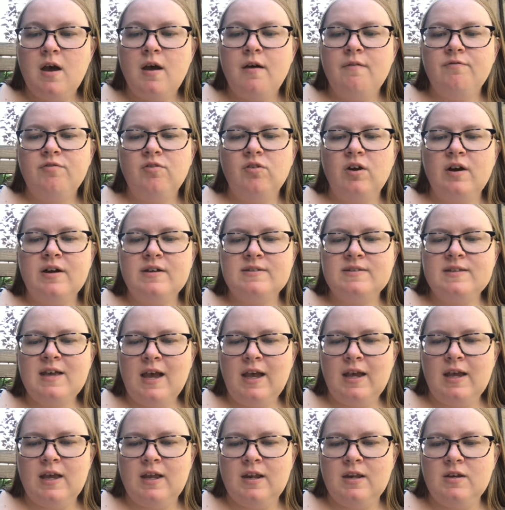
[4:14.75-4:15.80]
For a
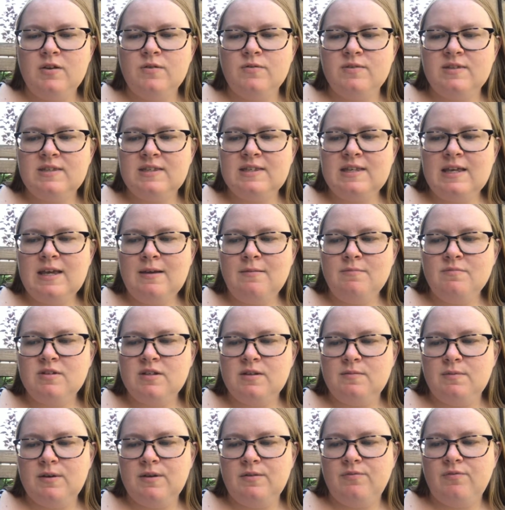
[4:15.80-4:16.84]
second, you seemed
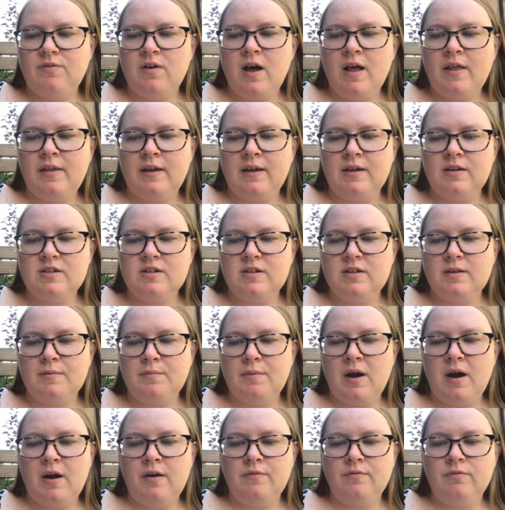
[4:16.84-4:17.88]
to be falling to the
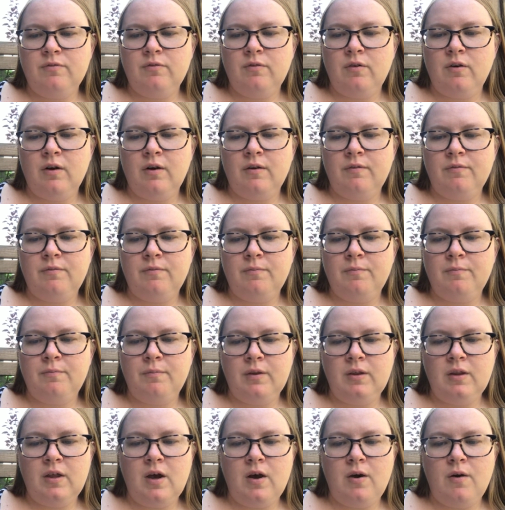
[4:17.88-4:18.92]
barn floor
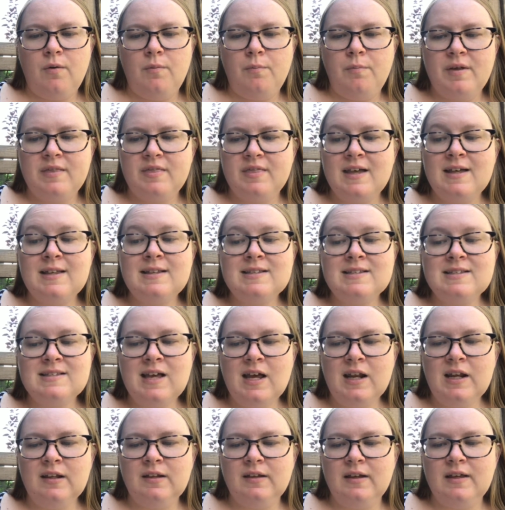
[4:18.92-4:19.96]
below, but then
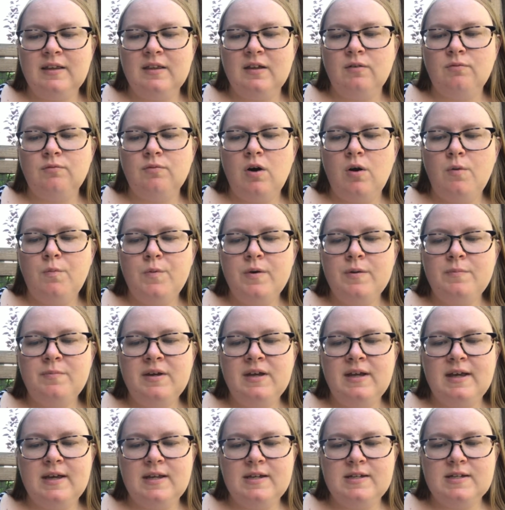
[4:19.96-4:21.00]
suddenly the rope would
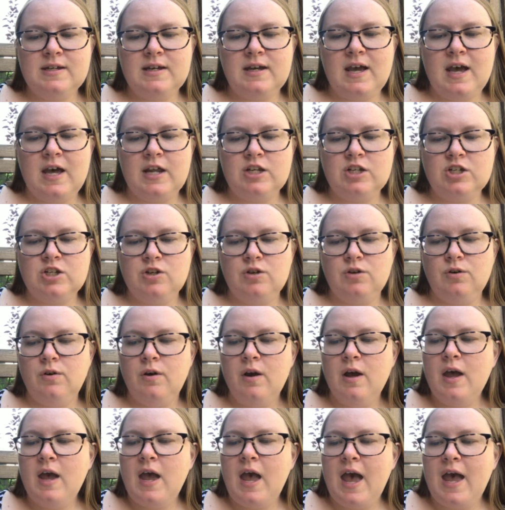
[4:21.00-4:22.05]
begin to catch you,
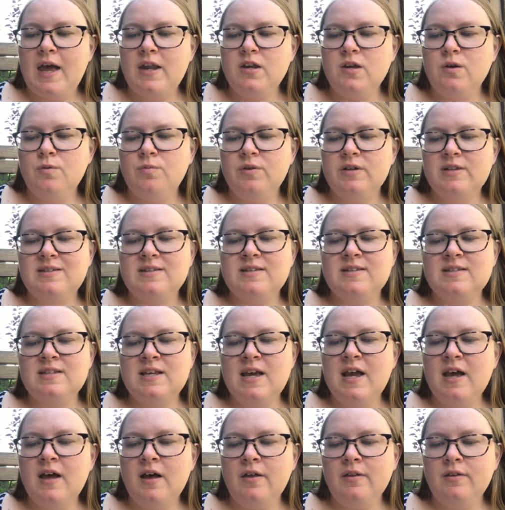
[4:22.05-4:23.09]
and you would
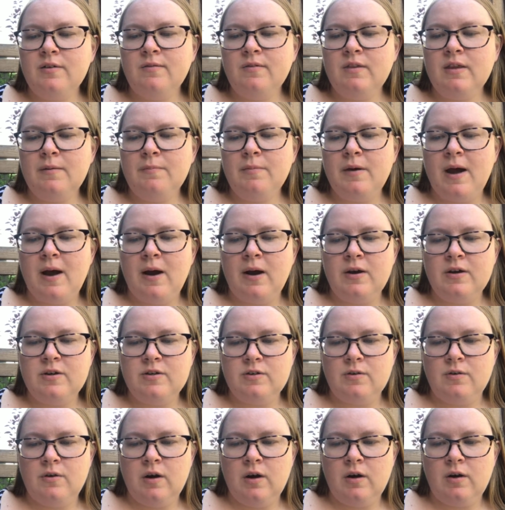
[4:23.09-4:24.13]
sail through the barn
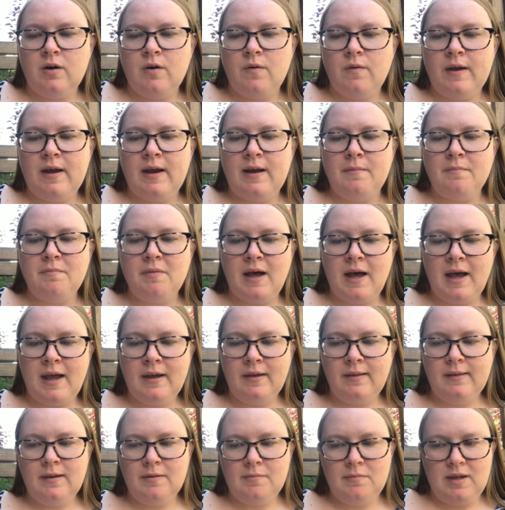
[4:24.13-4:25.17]
door going a
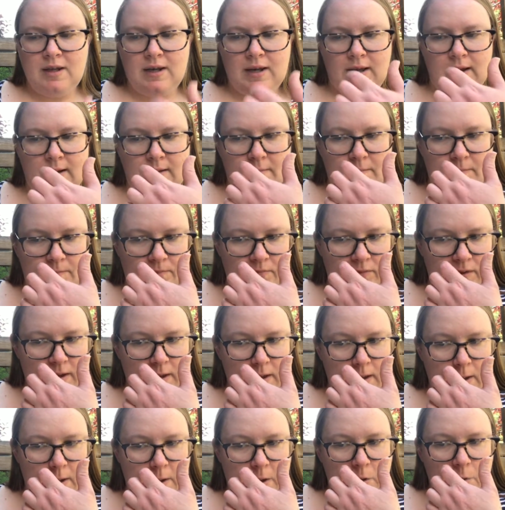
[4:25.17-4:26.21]
mile a minute,
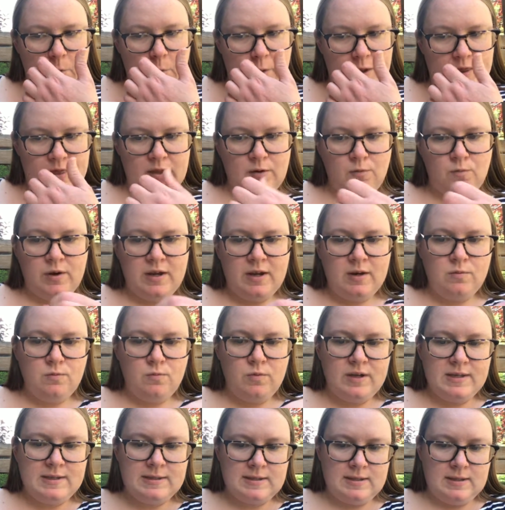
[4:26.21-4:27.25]
with the wind
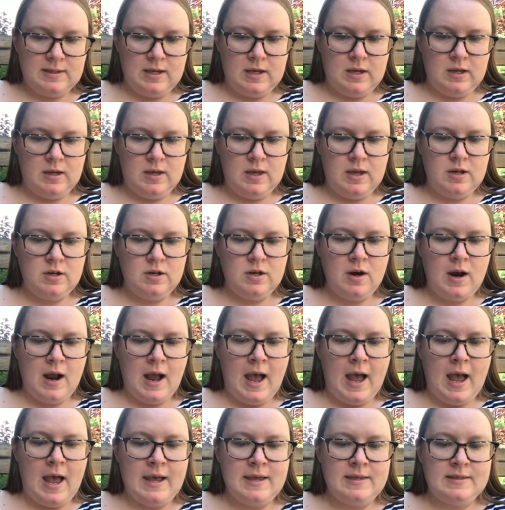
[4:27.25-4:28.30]
whistling in your
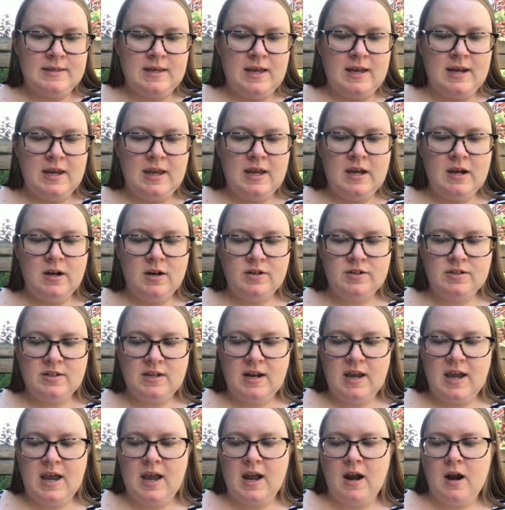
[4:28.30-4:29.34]
eyes and ears
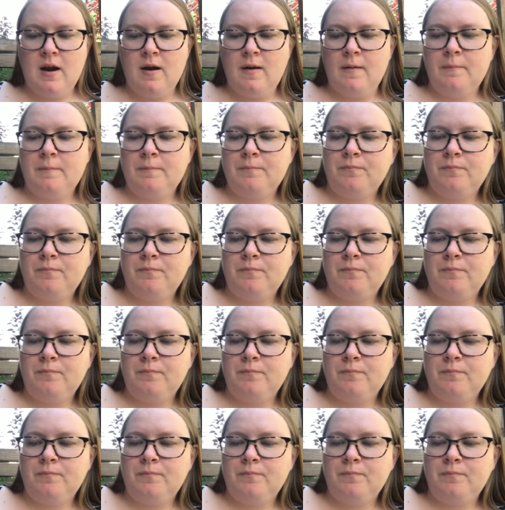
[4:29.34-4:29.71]
and hair.